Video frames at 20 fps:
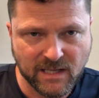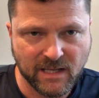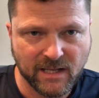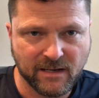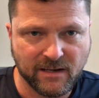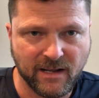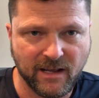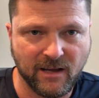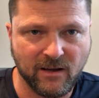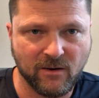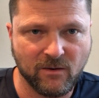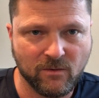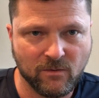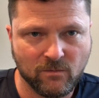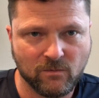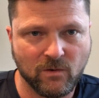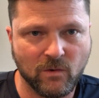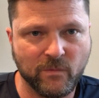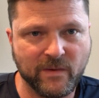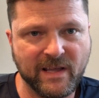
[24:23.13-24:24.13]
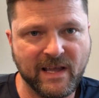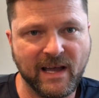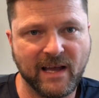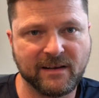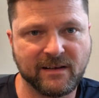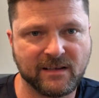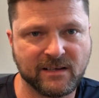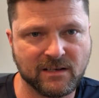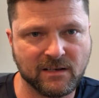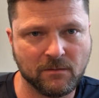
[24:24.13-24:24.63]
Now, when we
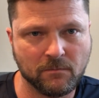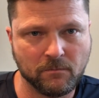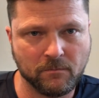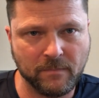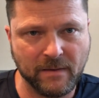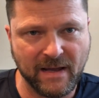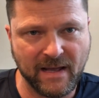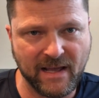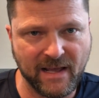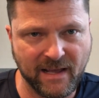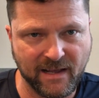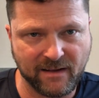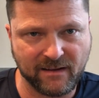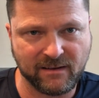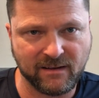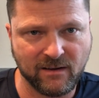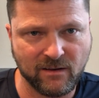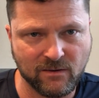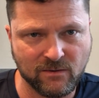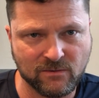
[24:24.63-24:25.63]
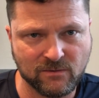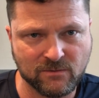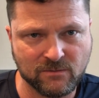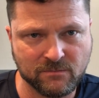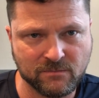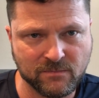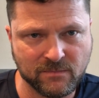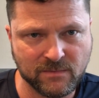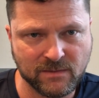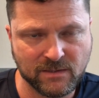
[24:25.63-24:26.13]
had to come back home,